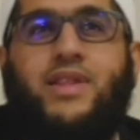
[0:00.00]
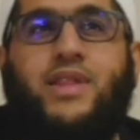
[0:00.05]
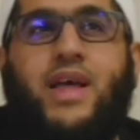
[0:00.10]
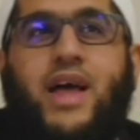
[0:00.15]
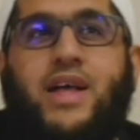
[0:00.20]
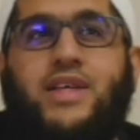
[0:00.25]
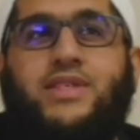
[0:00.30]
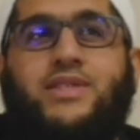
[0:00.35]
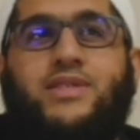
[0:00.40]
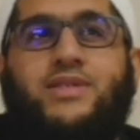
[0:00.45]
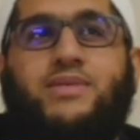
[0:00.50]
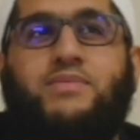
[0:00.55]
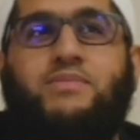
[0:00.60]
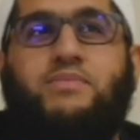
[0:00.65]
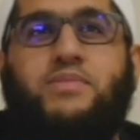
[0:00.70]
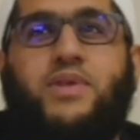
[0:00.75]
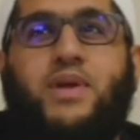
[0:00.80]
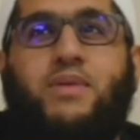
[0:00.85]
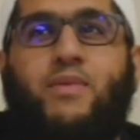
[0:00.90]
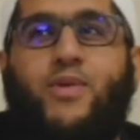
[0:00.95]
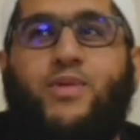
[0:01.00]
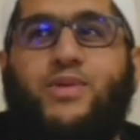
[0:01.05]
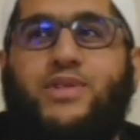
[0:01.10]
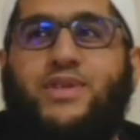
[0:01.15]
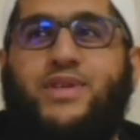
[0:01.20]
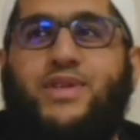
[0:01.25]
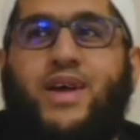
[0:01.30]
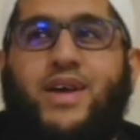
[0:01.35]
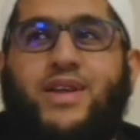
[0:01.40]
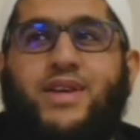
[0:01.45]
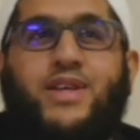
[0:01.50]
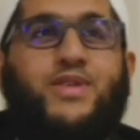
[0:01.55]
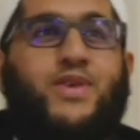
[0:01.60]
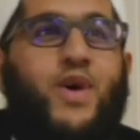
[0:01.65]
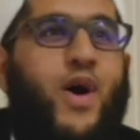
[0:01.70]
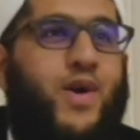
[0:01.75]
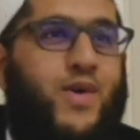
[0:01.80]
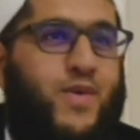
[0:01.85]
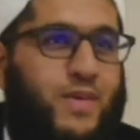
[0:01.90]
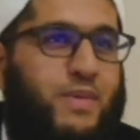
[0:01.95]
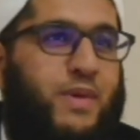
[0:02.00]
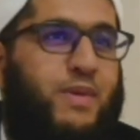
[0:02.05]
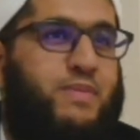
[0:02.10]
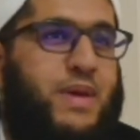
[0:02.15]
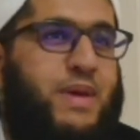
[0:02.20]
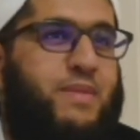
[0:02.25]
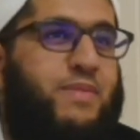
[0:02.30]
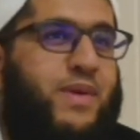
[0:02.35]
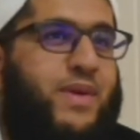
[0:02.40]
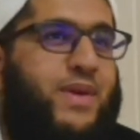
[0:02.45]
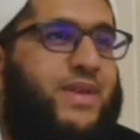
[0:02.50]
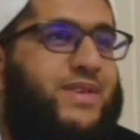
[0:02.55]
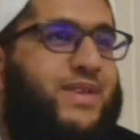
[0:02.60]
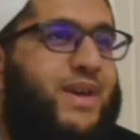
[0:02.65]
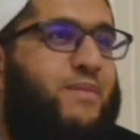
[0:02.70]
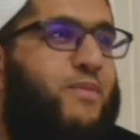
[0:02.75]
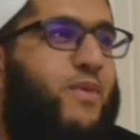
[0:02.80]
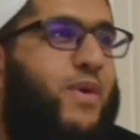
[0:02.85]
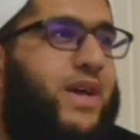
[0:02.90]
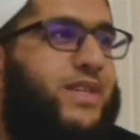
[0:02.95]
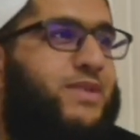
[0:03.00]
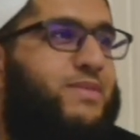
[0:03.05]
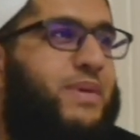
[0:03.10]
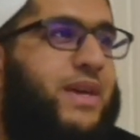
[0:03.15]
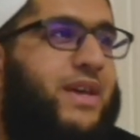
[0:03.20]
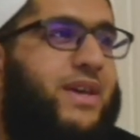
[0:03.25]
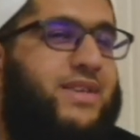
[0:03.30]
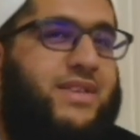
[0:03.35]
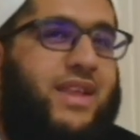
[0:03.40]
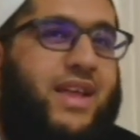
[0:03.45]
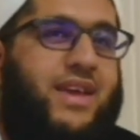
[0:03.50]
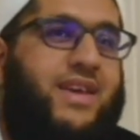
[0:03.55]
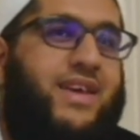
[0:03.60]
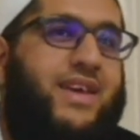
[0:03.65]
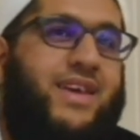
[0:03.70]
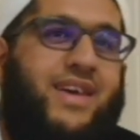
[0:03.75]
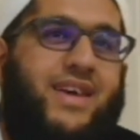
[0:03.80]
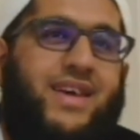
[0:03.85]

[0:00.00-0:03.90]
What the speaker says: as the most dishonorable people in some ways, because like